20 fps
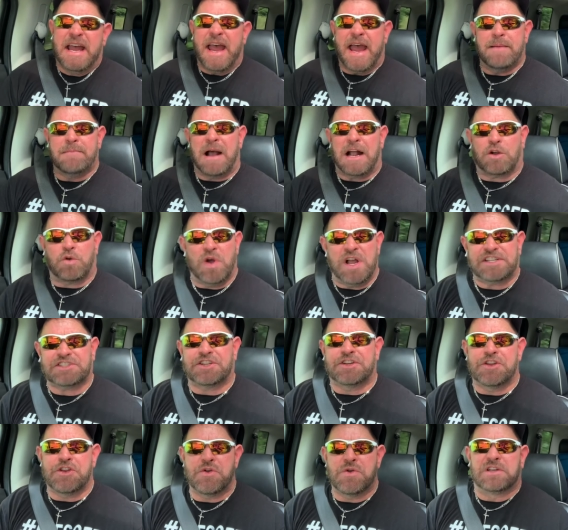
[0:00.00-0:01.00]
And my question
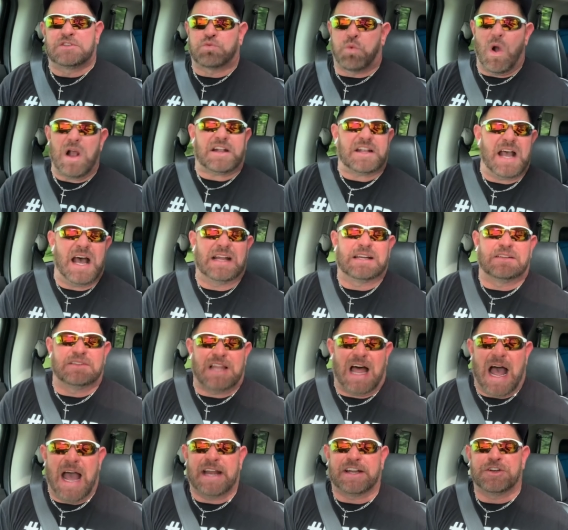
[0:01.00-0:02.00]
to you is, what kind of
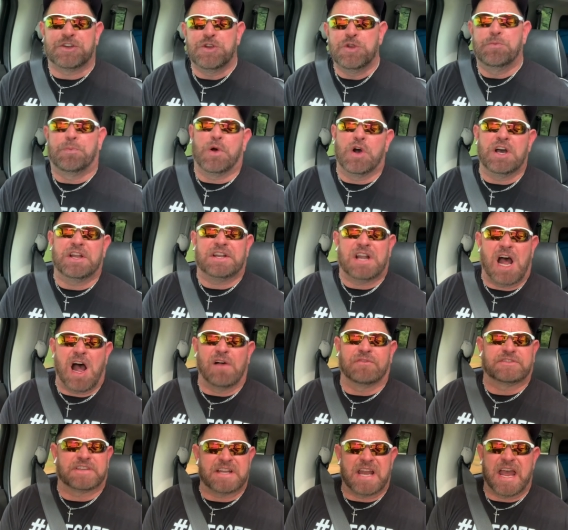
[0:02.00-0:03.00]
light are you putting
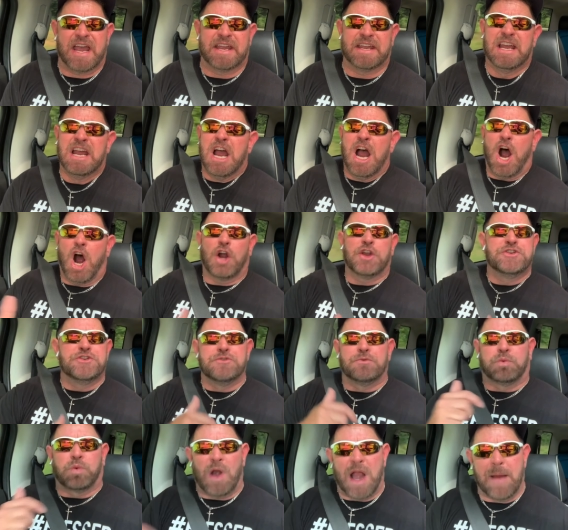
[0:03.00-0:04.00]
off today? Are
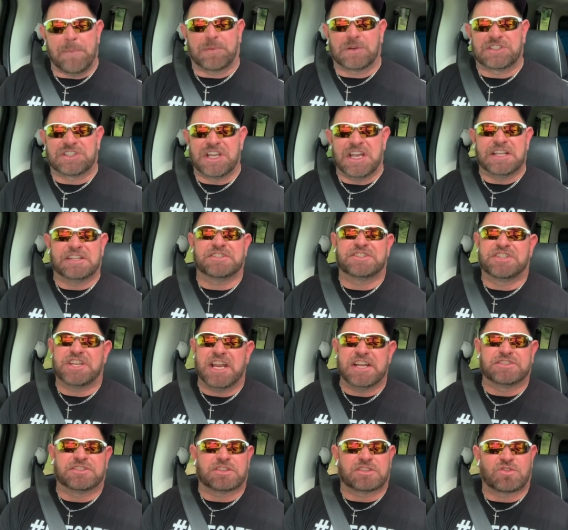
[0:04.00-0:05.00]
you representing
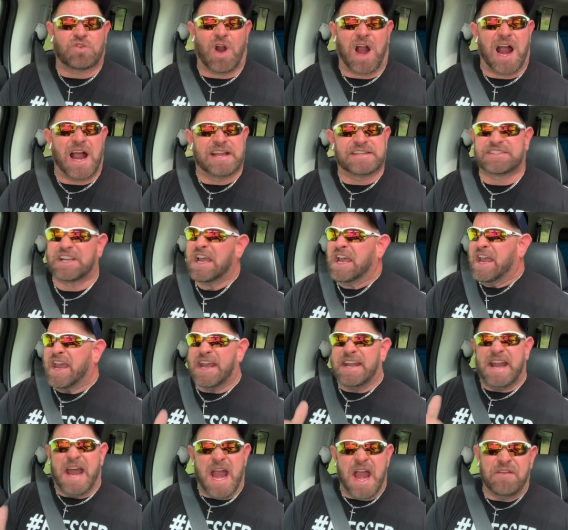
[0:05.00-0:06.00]
Jesus Christ
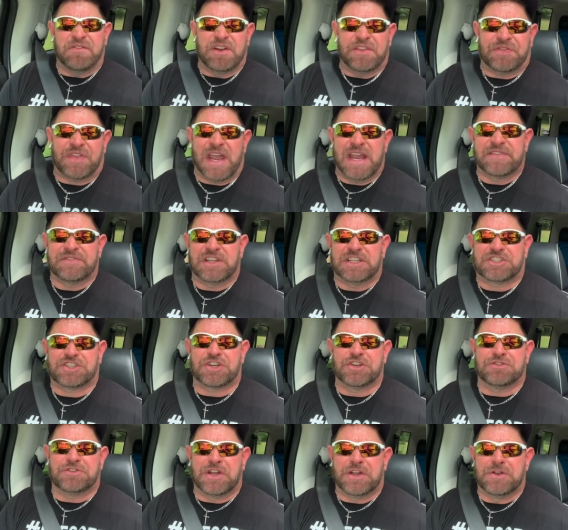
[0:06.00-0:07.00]
in everything that
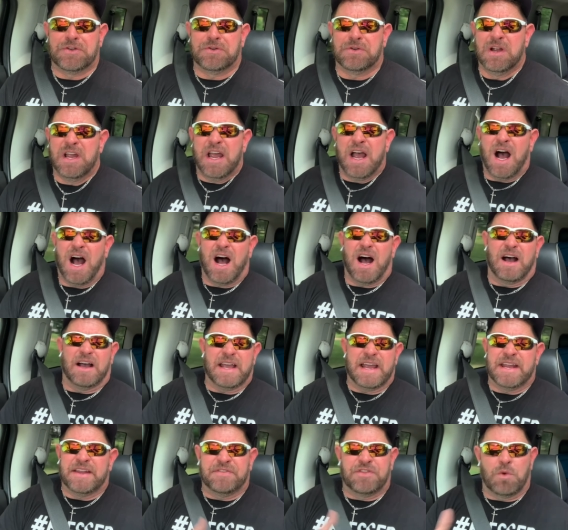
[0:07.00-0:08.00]
you do?
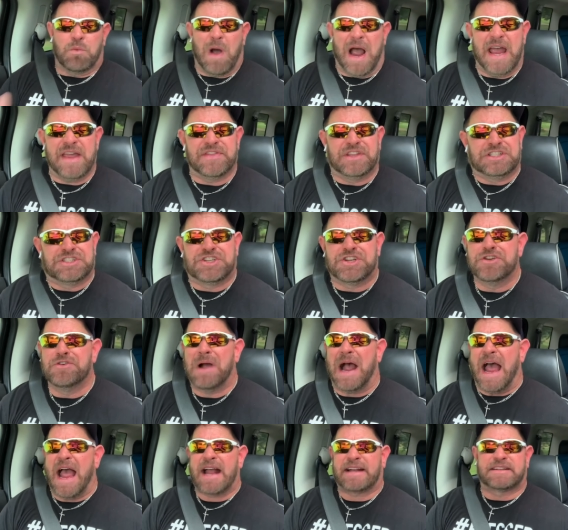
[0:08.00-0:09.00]
And the way that you
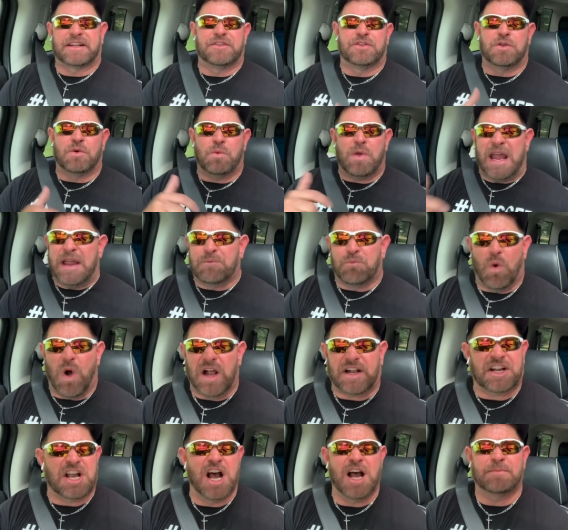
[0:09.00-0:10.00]
act, and
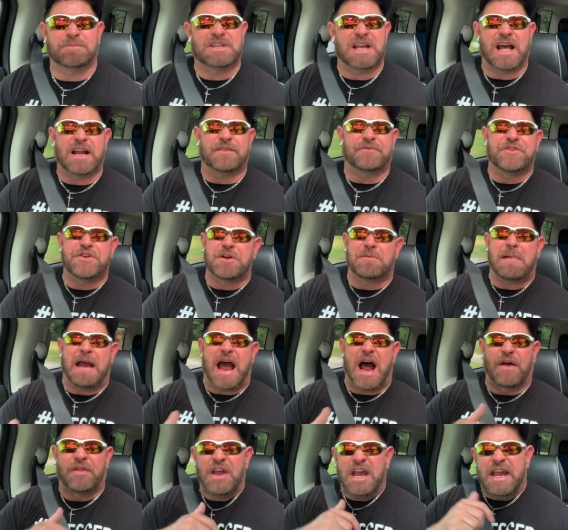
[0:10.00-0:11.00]
what comes out of your
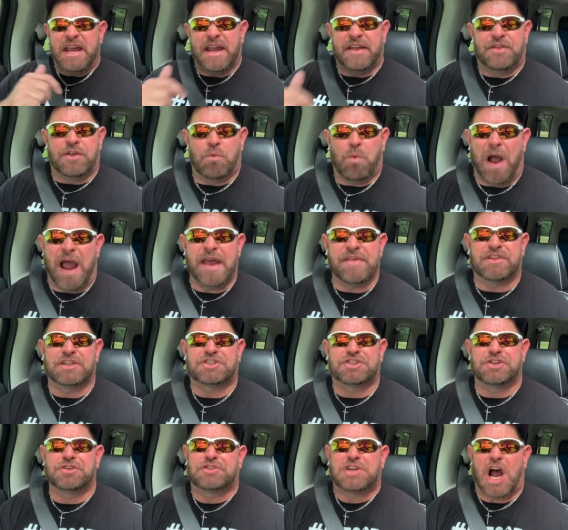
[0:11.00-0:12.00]
mouth, and the way
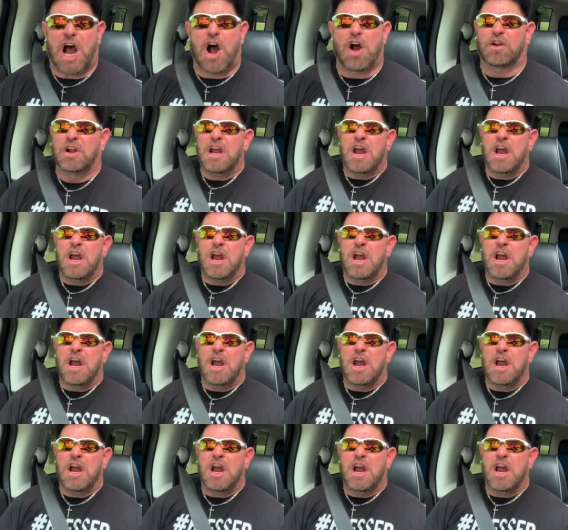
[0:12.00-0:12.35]
that you talk?